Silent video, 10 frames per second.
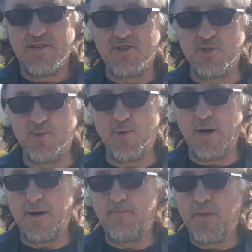
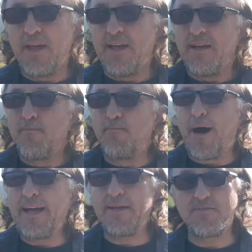to
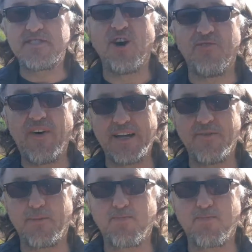buy himself out of a